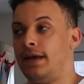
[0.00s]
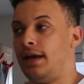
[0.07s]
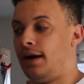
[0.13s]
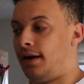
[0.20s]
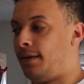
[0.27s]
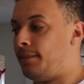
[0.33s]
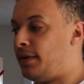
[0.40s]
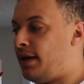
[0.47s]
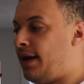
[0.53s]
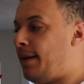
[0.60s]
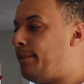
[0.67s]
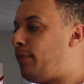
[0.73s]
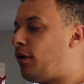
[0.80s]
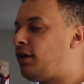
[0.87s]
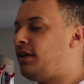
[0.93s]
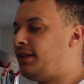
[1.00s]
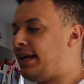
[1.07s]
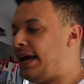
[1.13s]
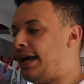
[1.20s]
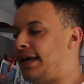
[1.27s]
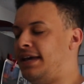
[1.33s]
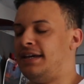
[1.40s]
And part of
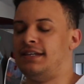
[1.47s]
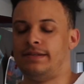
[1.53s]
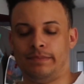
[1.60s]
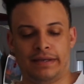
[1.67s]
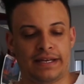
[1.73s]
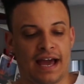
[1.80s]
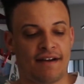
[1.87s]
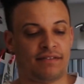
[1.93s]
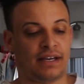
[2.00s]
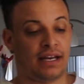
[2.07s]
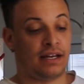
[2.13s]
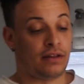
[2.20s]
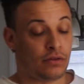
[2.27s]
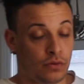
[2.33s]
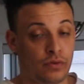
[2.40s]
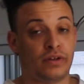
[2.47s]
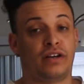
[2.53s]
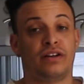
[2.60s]
that is me navigating through the